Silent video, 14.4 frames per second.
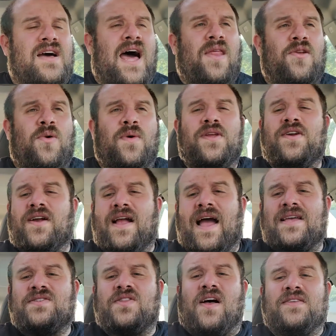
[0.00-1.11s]
I don't know what your
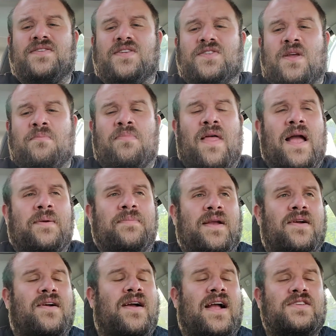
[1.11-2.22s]
guys' thoughts is on Black
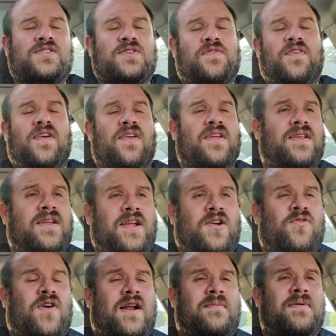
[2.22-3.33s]
Mirror. I just feel
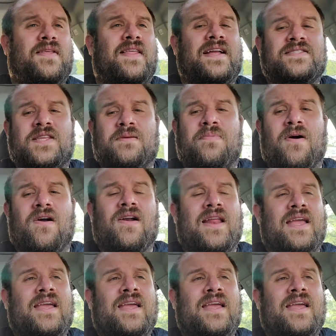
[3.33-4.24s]
incredibly late to the party.